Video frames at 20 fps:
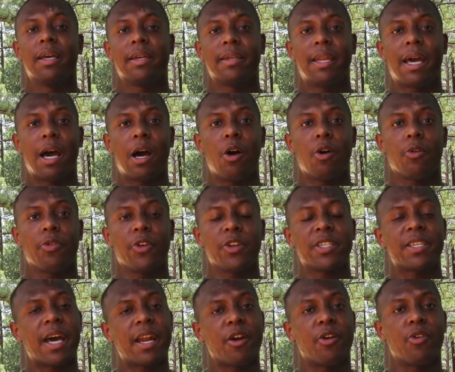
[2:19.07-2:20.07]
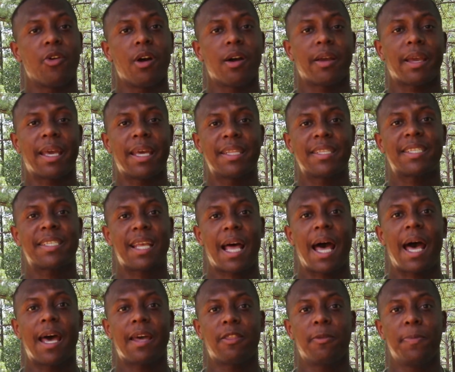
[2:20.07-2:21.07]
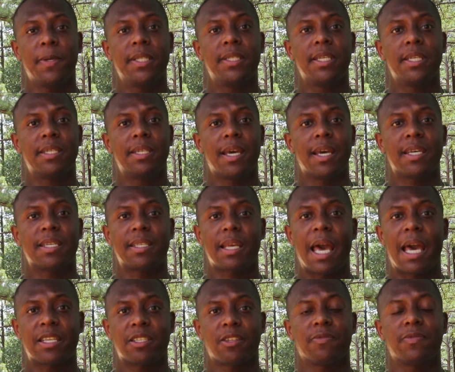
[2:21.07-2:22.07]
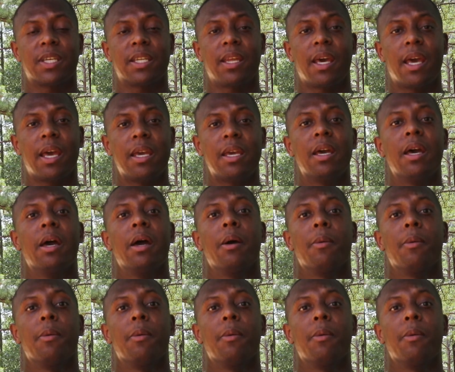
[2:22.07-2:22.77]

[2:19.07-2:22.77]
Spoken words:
Now, there's not a ruck inside the PT test as of today,